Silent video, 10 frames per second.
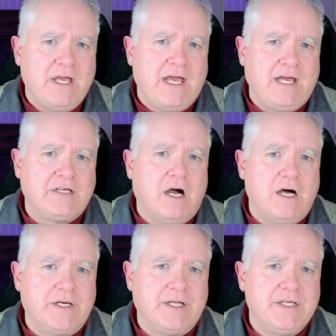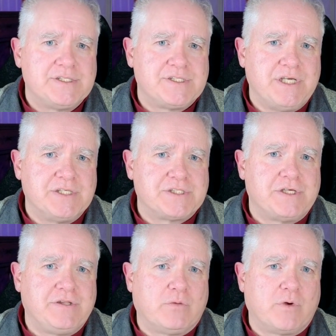had gone since
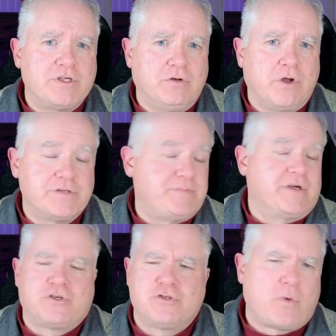the original Ghostbusters,